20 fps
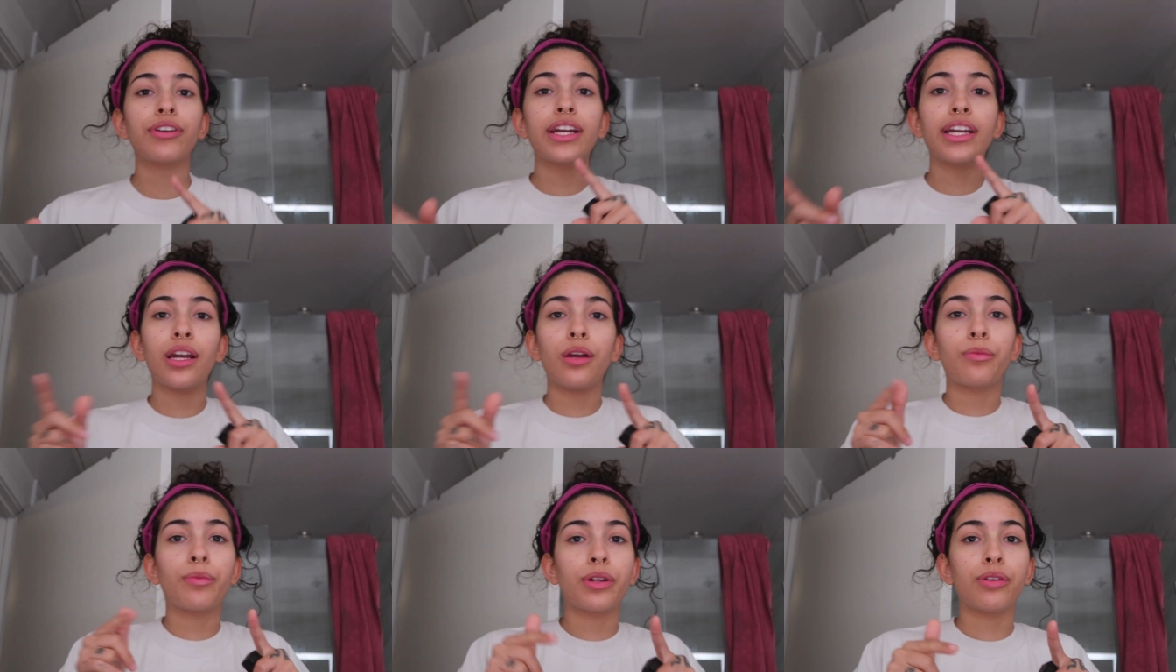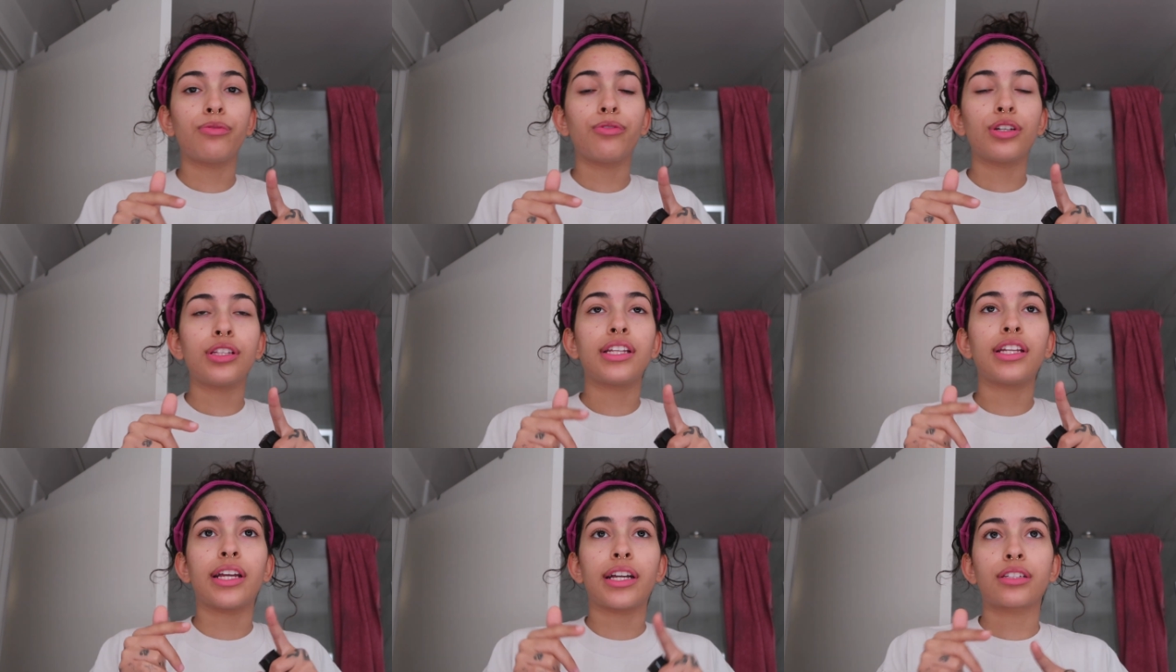I get rid of
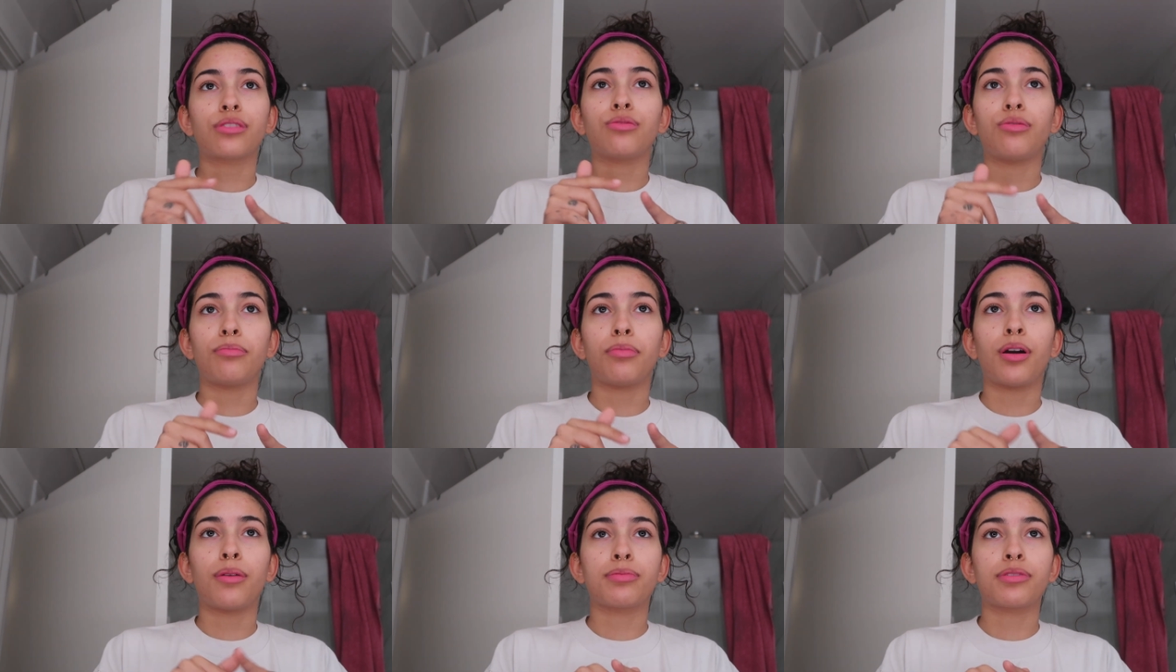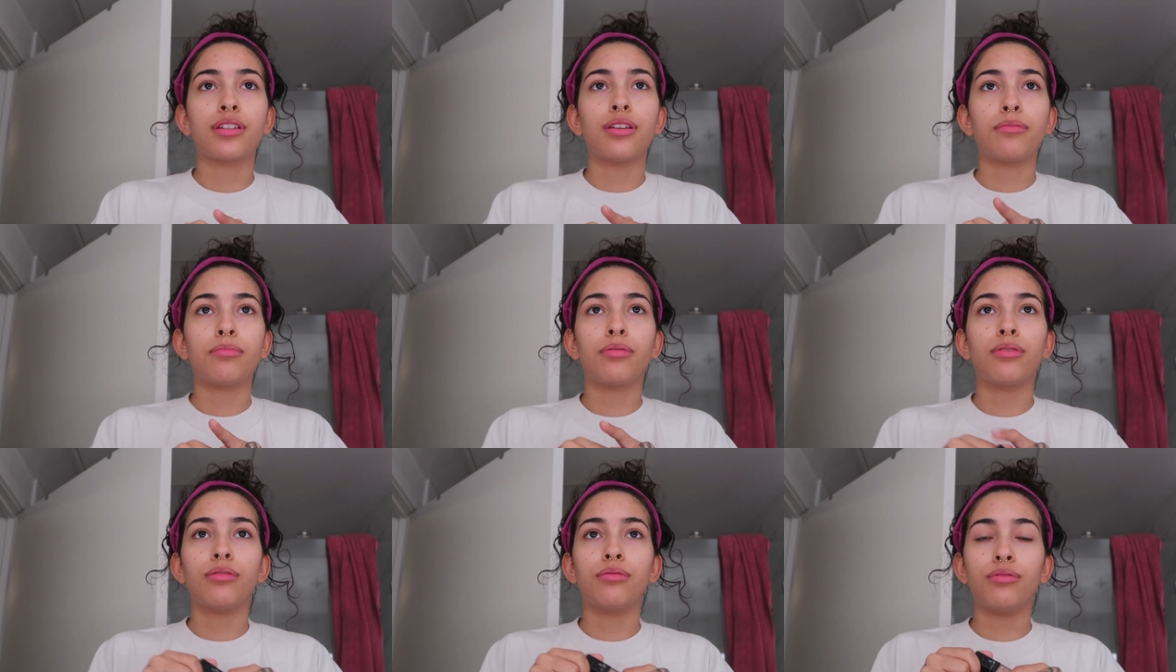one, the next one pops
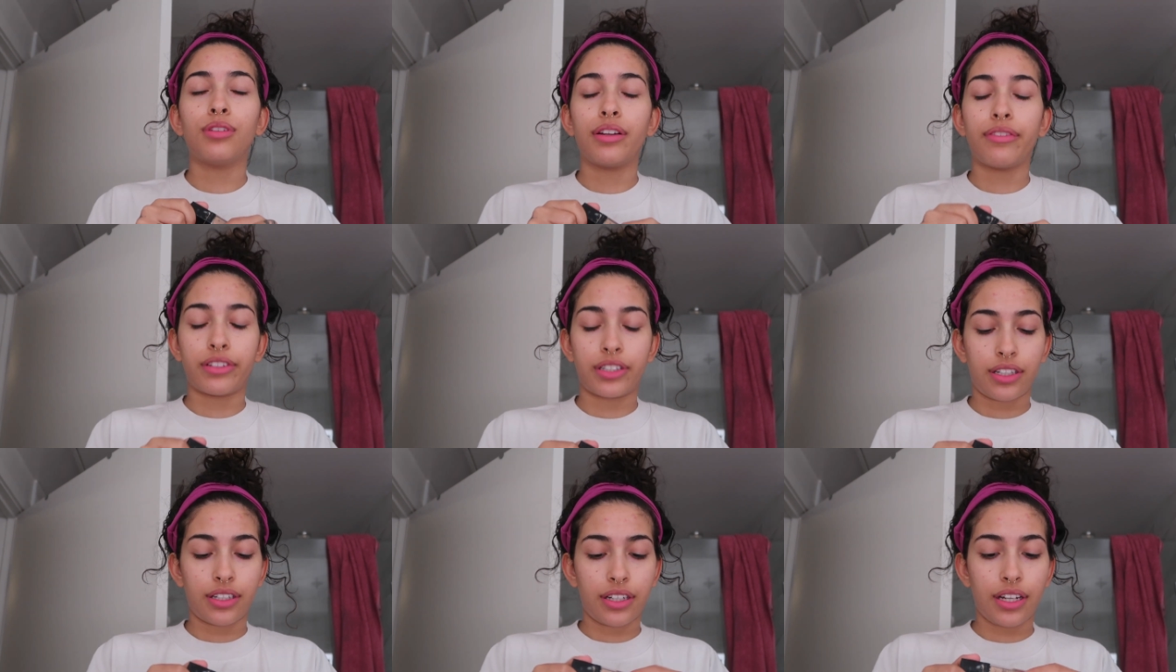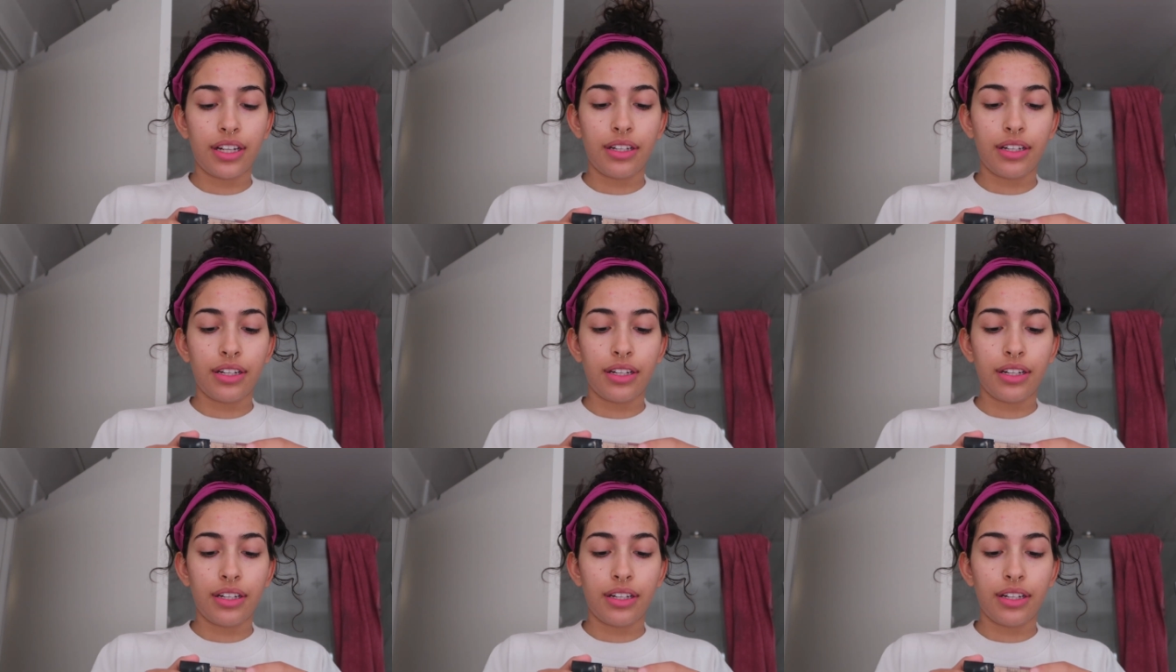up, but whatever.